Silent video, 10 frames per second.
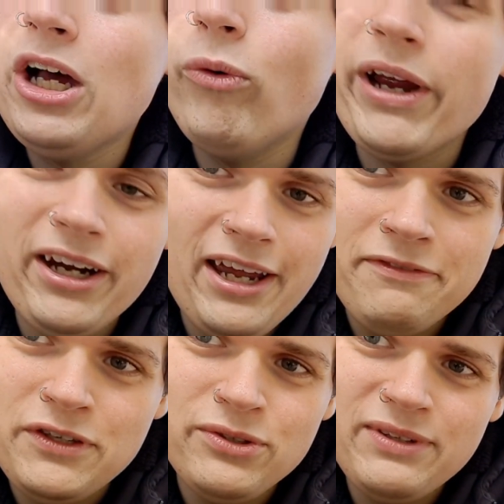where
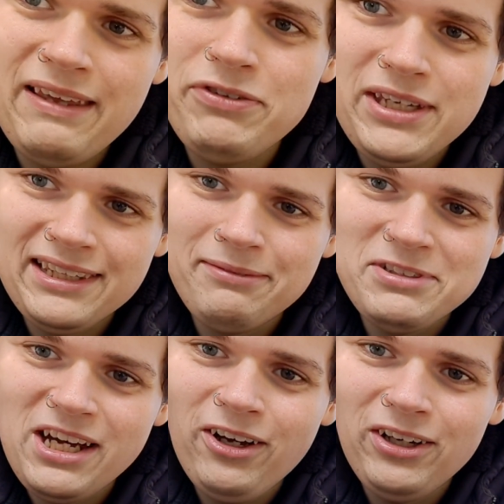if you get them
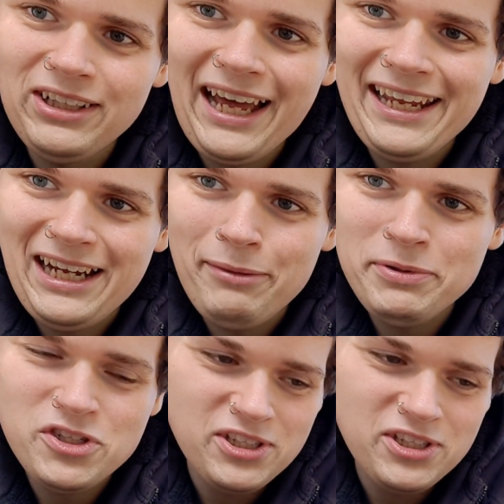to all line up